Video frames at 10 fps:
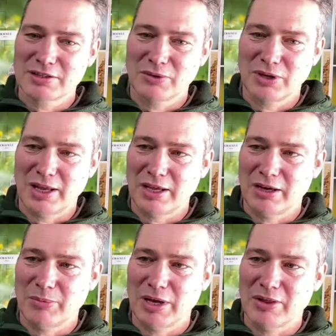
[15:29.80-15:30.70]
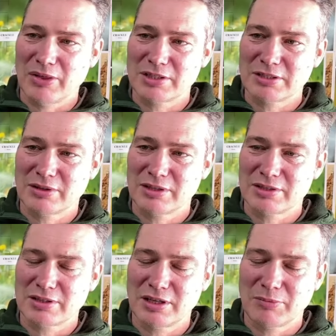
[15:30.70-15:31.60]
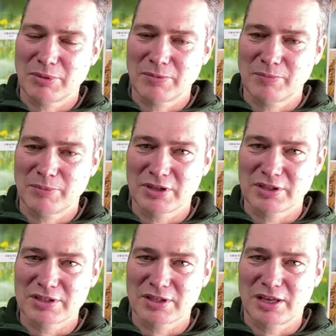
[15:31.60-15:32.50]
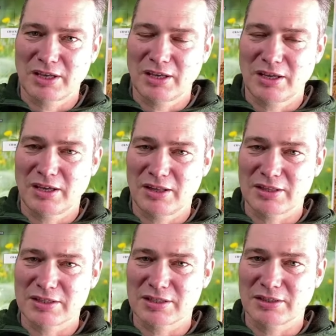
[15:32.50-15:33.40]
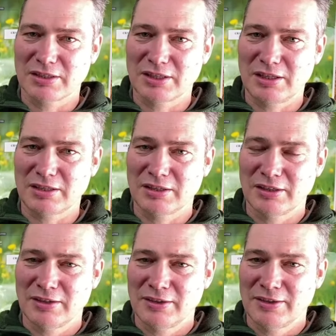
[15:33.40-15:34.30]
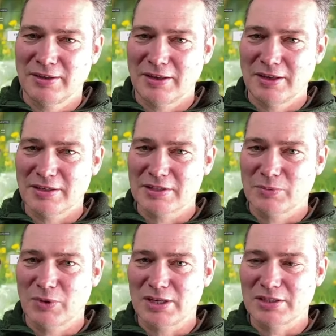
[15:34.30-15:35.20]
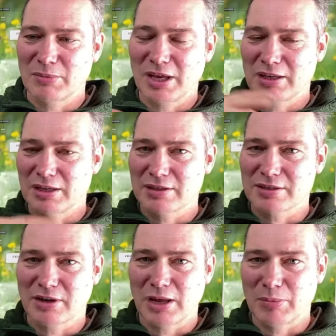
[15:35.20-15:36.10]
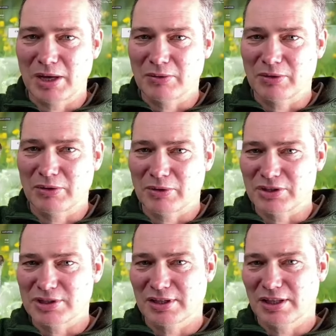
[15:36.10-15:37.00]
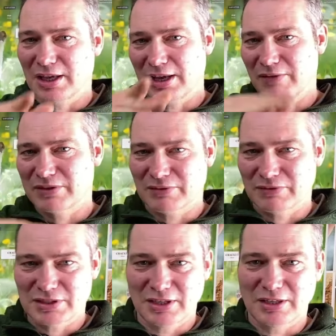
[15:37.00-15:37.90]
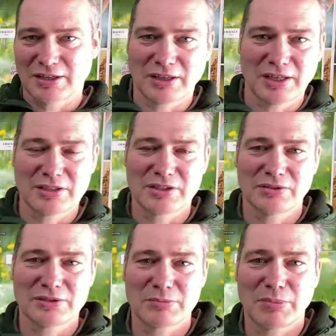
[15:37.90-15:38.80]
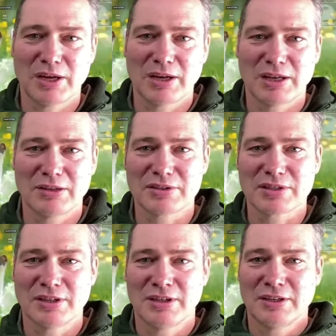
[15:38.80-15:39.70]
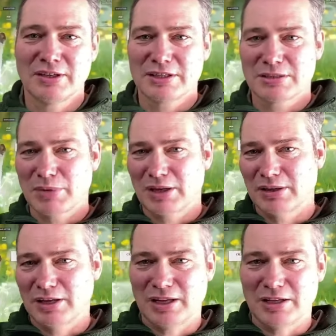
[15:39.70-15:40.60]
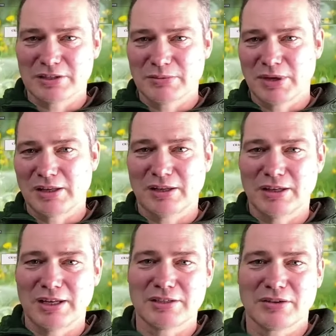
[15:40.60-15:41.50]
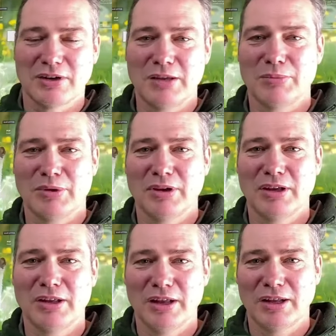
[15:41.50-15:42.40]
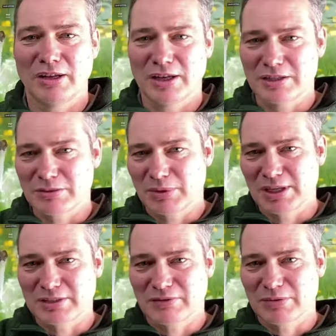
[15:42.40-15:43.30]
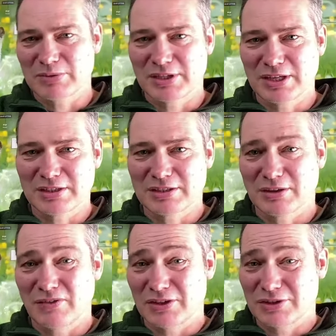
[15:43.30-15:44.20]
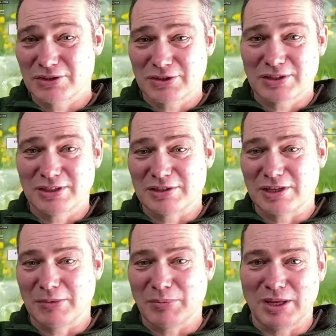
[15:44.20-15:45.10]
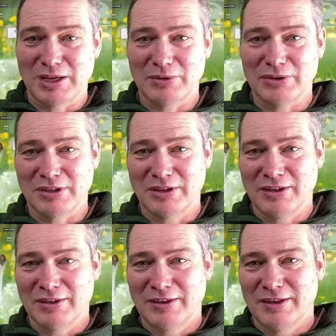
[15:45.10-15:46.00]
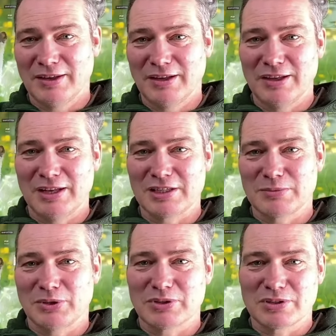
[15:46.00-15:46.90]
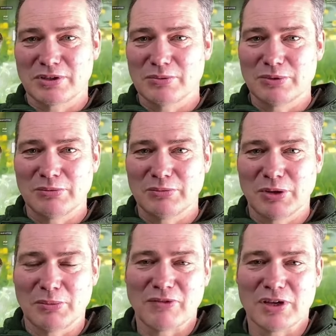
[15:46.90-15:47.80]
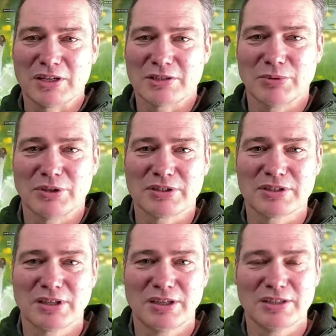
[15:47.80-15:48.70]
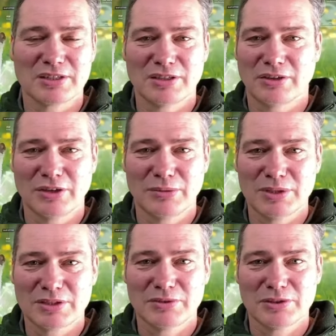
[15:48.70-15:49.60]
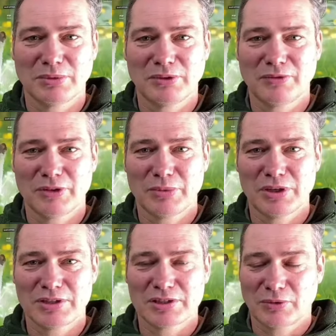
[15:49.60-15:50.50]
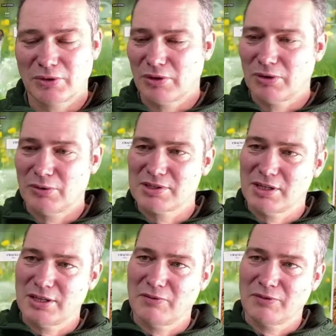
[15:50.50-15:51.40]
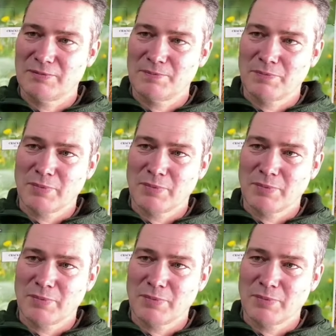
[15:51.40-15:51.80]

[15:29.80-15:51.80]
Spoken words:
to a layer about this deep, because they still need somewhere to make a nest scrape. Anyone that watches the lives have seen our kestrels, barn owls, spending ages making a nest scrape and a nice place for them to nest. So if it's just literally a plywood nest box or a wooden bottom of a nest box, it's not going to be suitable for the birds. So always leave